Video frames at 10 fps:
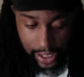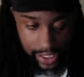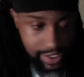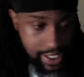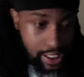
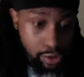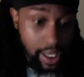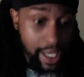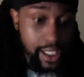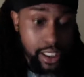Let's say you're
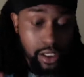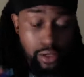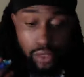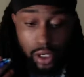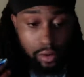
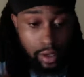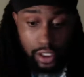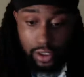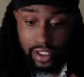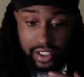
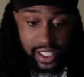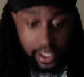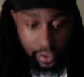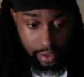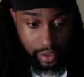a
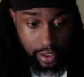singer.